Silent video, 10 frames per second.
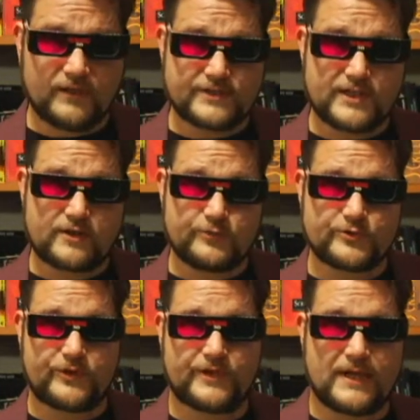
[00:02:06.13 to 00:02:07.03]

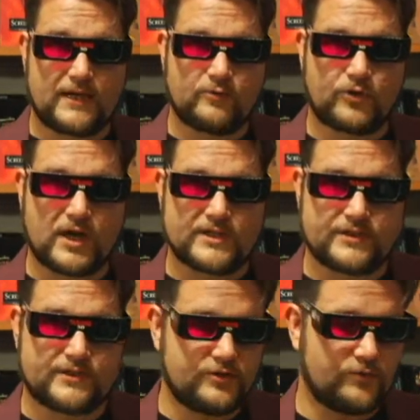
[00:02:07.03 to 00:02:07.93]
sequence with the naked
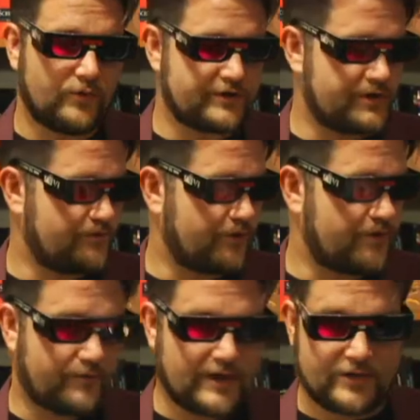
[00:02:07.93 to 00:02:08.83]
prostitute where she's
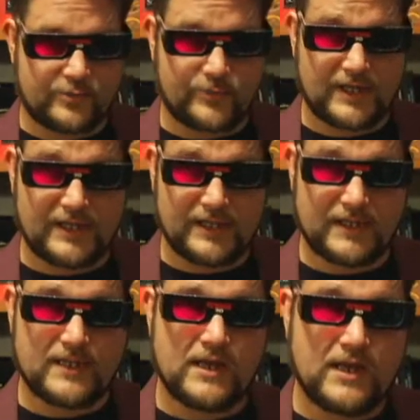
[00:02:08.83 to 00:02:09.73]
running around at the beginning